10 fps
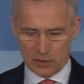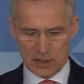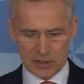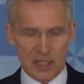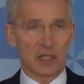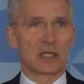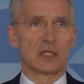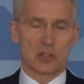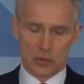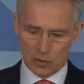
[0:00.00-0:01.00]
The attack
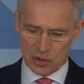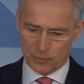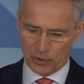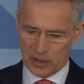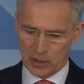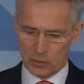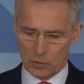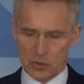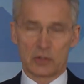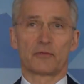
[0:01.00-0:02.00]
in Salisbury
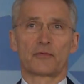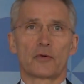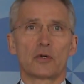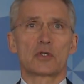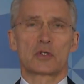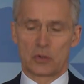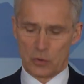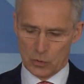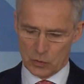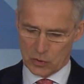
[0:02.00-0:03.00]
was the first
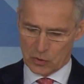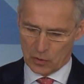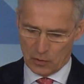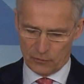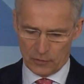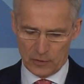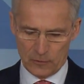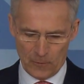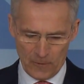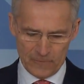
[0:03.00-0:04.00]
use of a
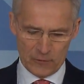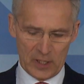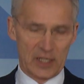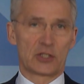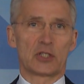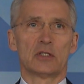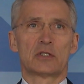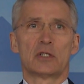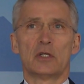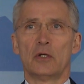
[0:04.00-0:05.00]
nerve
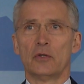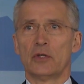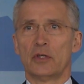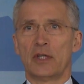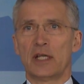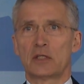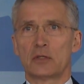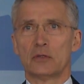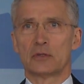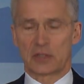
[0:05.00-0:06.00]
agent on
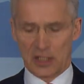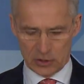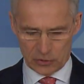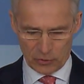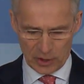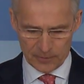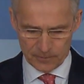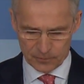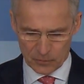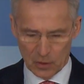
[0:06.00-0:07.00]
NATO territory.
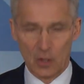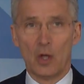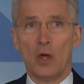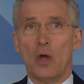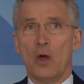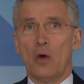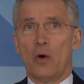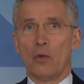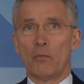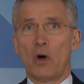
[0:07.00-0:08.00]

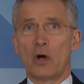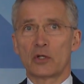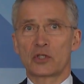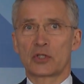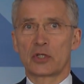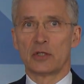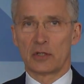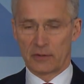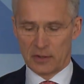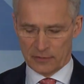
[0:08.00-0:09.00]
On March
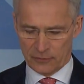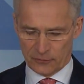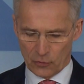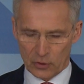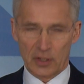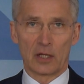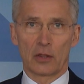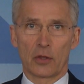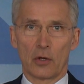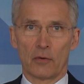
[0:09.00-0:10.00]
the 14th